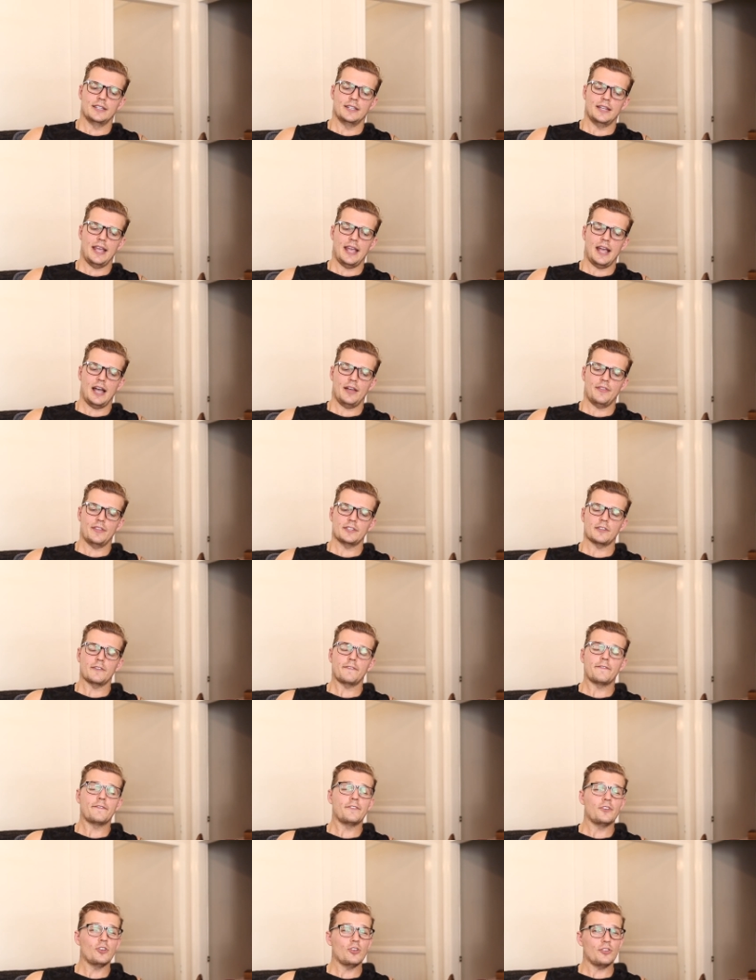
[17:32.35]
Now there's a
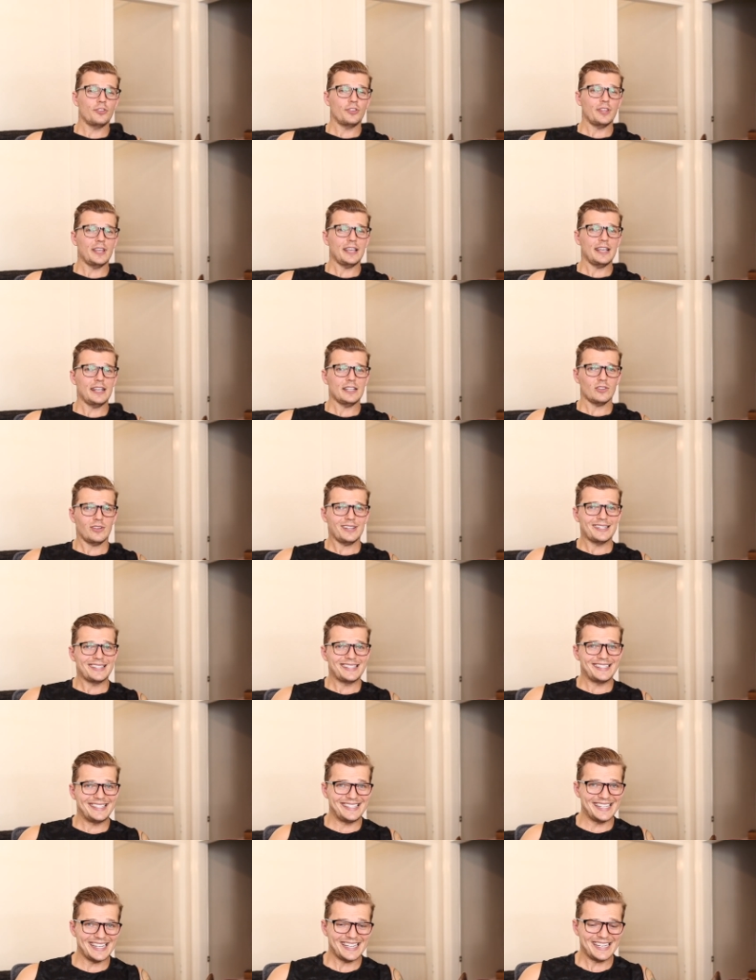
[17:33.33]
few things I
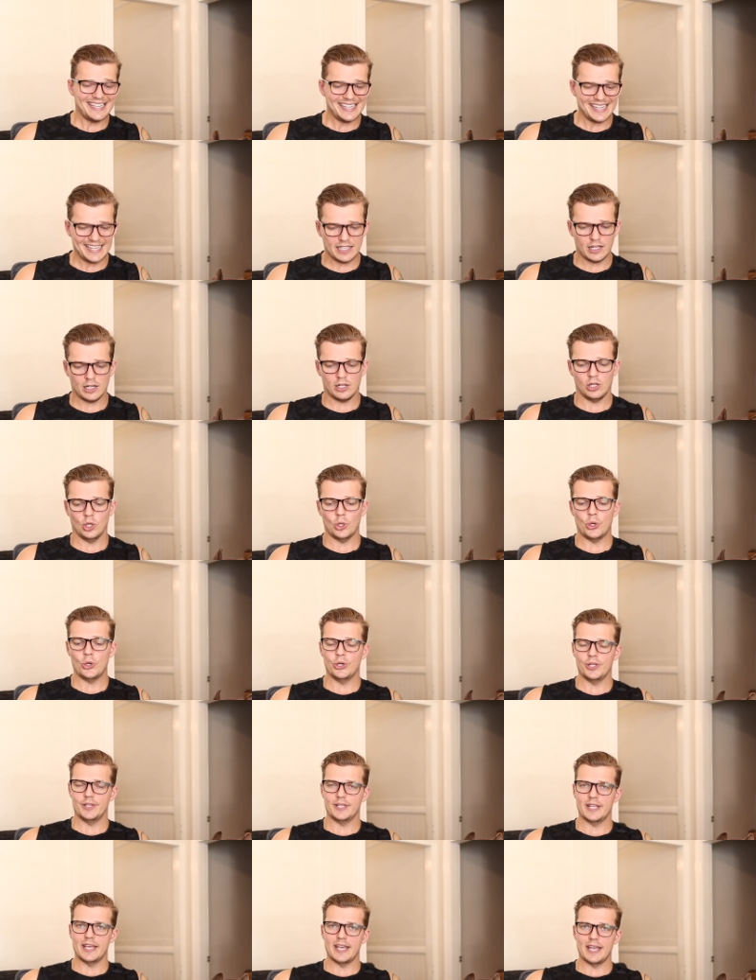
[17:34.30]
didn't include
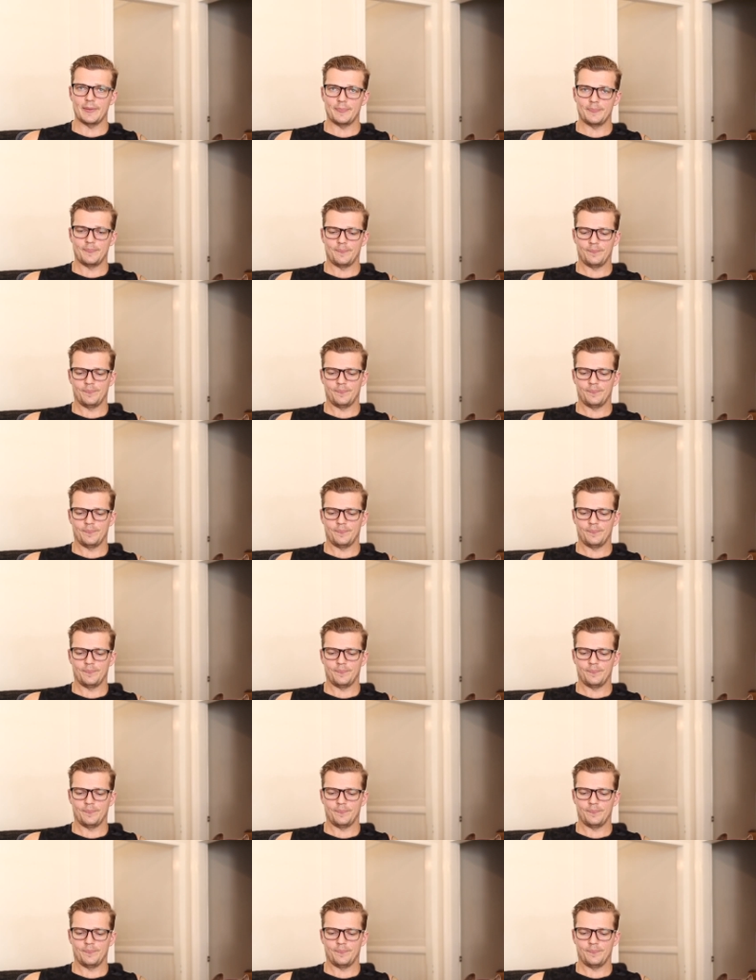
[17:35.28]
in there